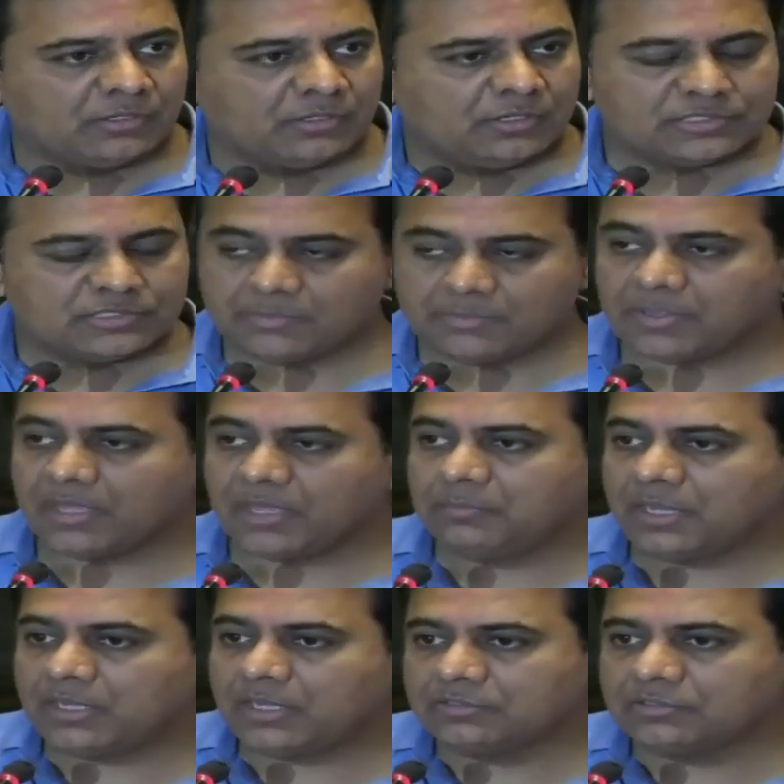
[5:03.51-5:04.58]
It's an
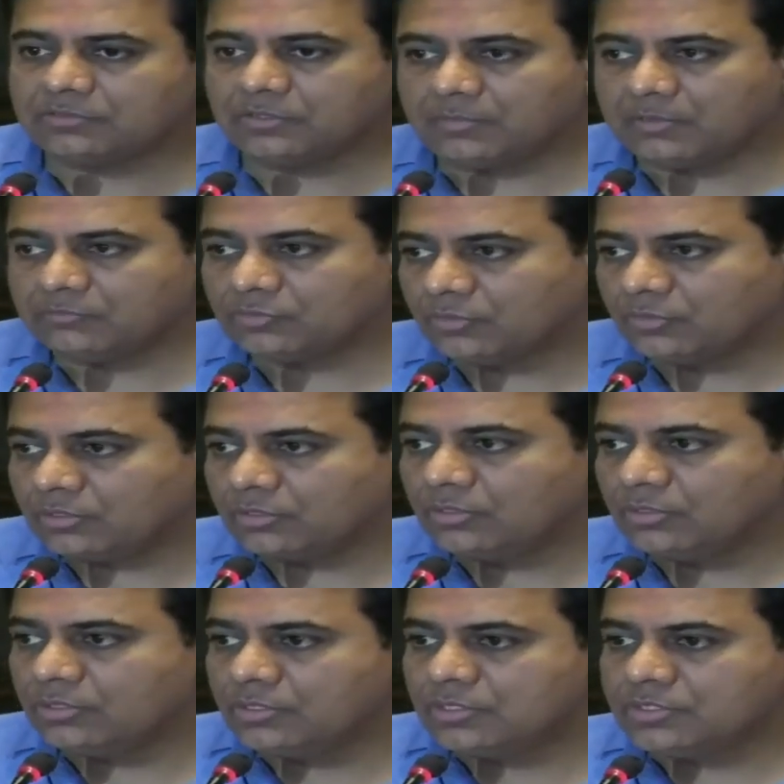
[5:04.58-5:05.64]
American term, I'm told.
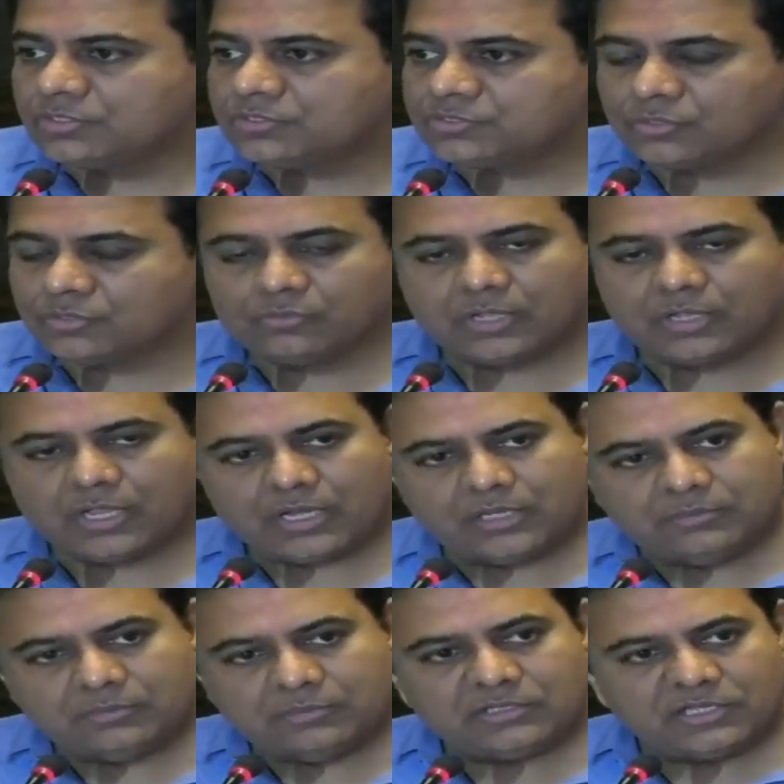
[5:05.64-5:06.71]
So
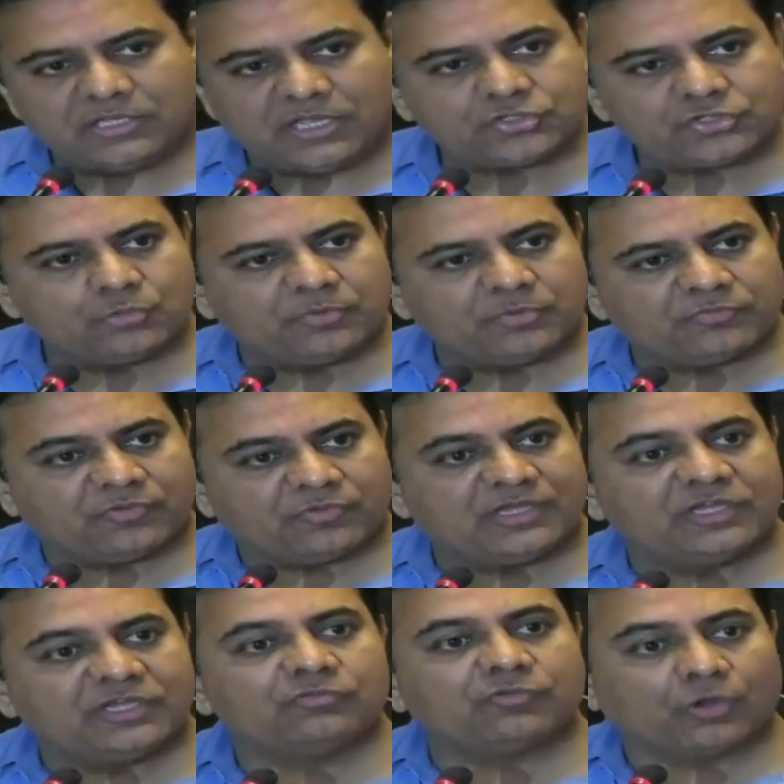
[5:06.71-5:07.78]
anybody in the age group of 20 to
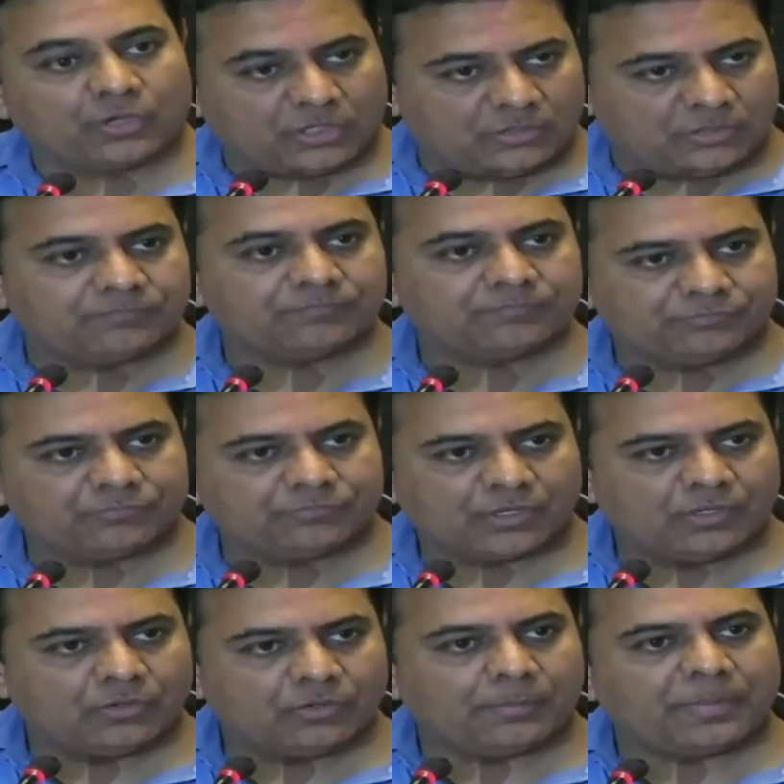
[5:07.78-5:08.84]
40, you
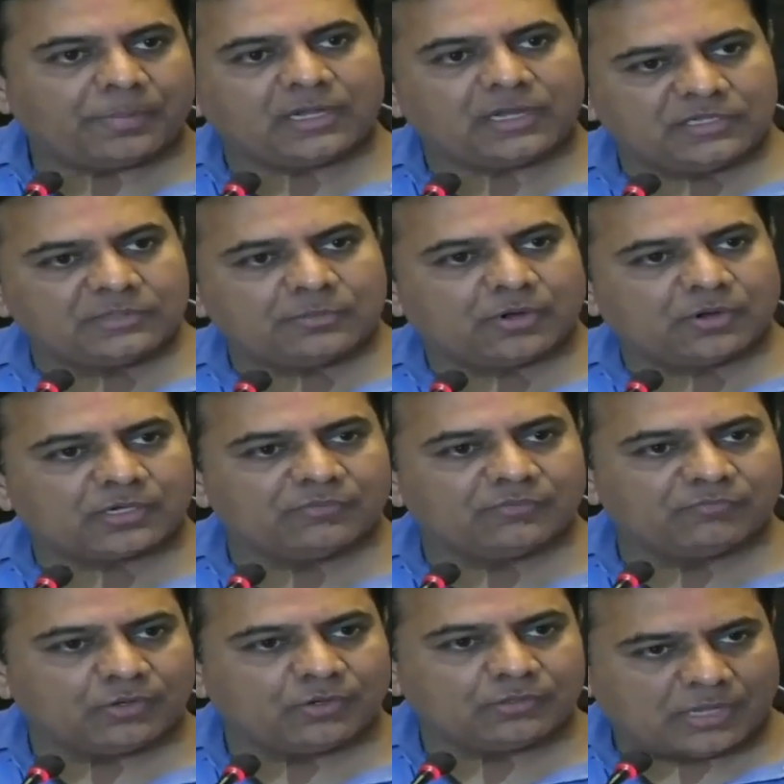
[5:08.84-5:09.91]
know, apparently the productive
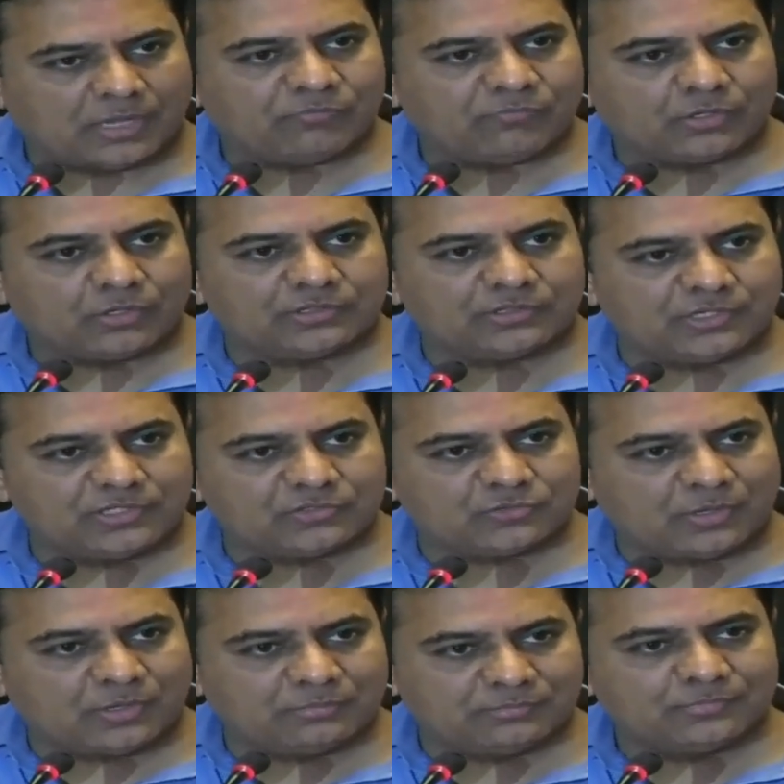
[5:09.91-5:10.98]
lot. I'm 43, so
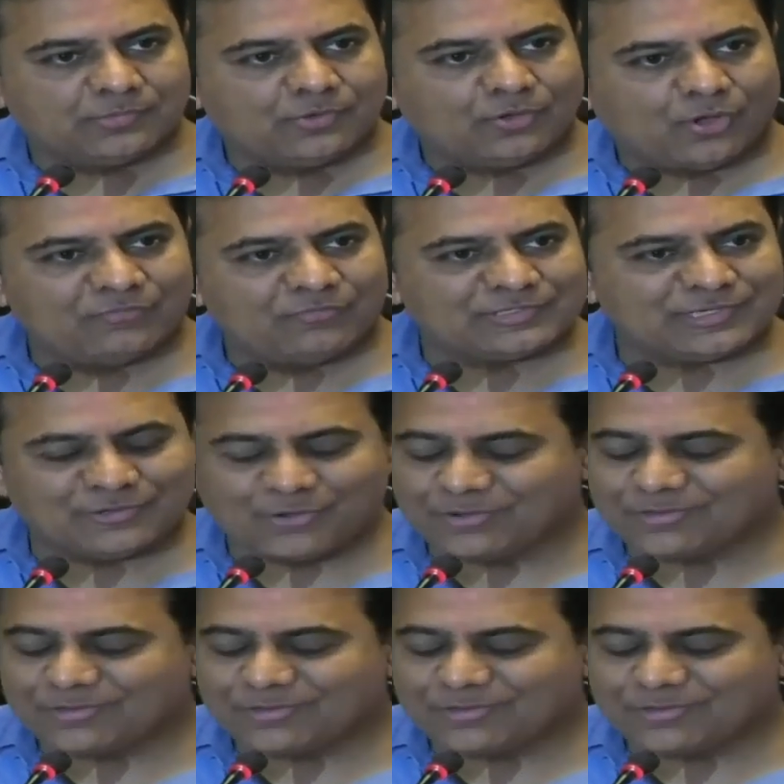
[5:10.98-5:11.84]
I'm obviously not.